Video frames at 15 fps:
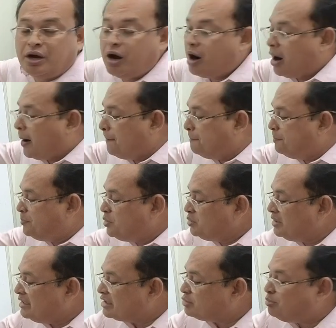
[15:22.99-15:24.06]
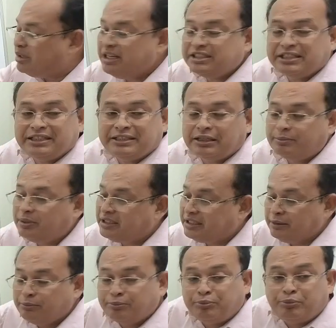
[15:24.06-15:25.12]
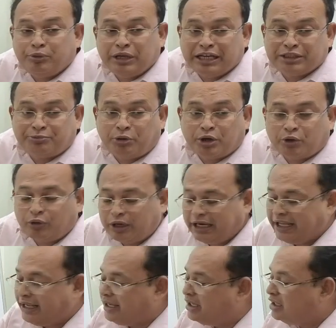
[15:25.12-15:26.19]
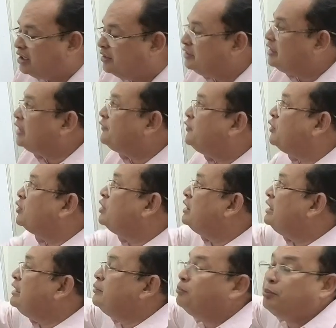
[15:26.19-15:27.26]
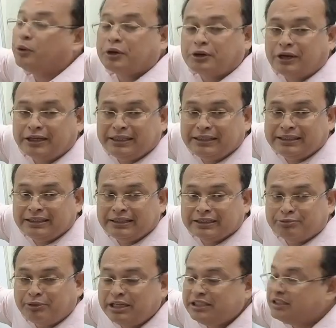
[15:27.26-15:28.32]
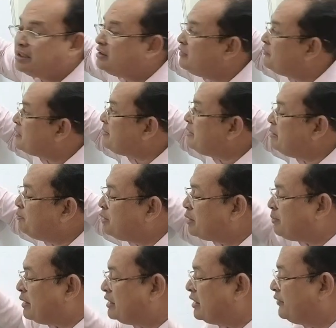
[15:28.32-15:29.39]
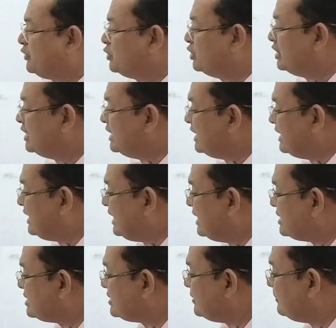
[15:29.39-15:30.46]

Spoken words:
up to that expenditure incurred by the exporter only, therefore, importer not incurred expenditure, from the importer point of view, it is